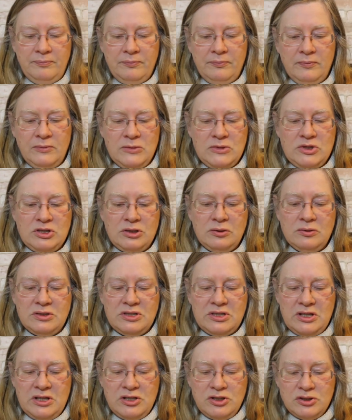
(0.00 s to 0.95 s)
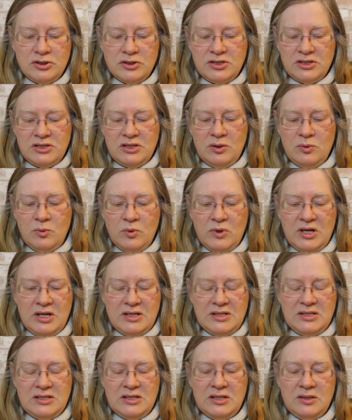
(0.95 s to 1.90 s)
So it's interesting what
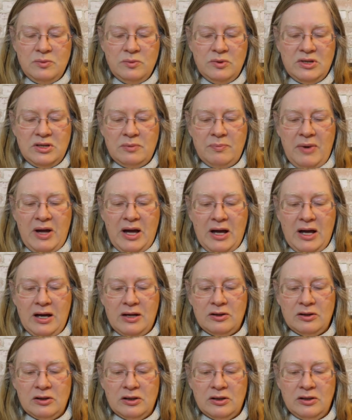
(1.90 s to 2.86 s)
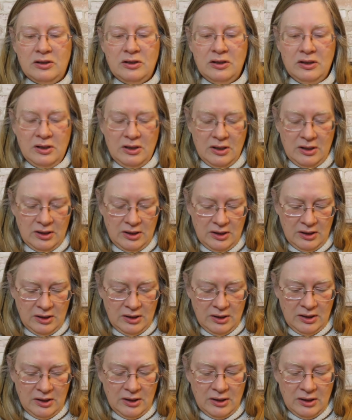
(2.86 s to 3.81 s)
it did with the pattern
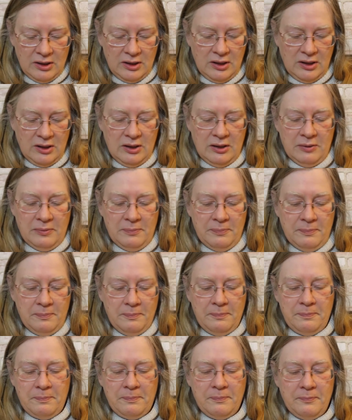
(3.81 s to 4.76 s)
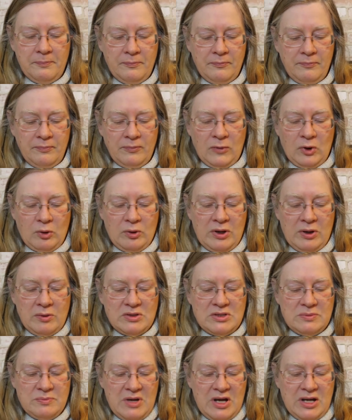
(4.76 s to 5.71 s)
when I
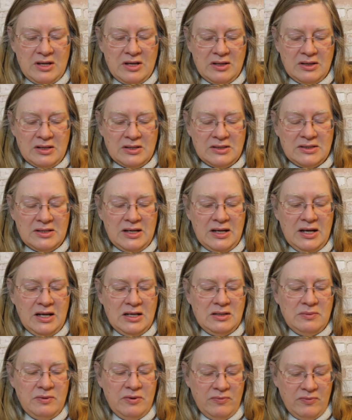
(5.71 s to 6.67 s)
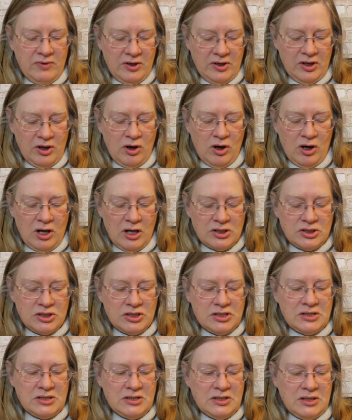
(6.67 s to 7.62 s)
was making this. And I had to be very
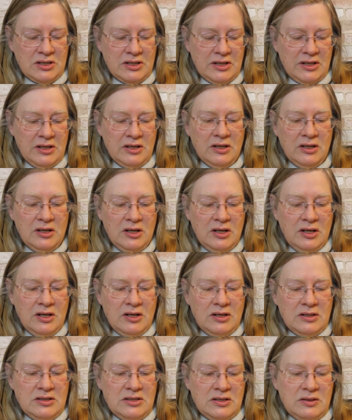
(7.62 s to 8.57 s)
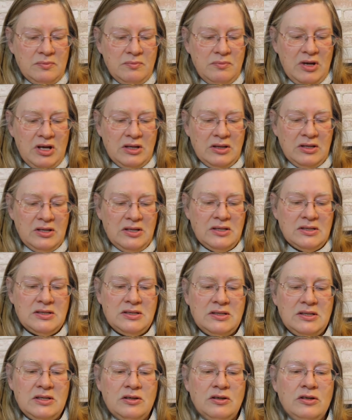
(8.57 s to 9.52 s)
cautious that I didn't make these
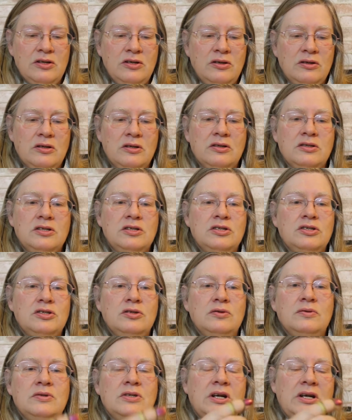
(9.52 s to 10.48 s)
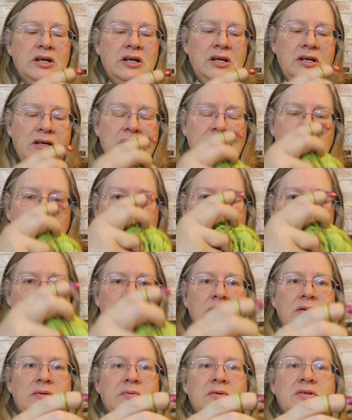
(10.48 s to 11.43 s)
thinner yarns too tight
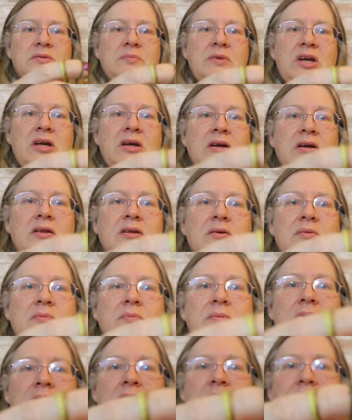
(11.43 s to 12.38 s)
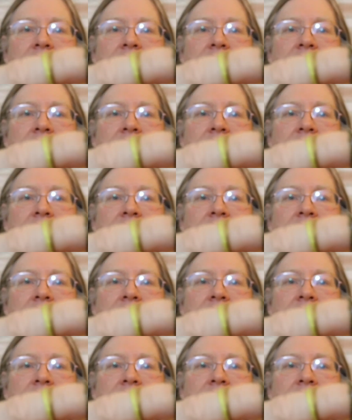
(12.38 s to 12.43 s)
when I was making them.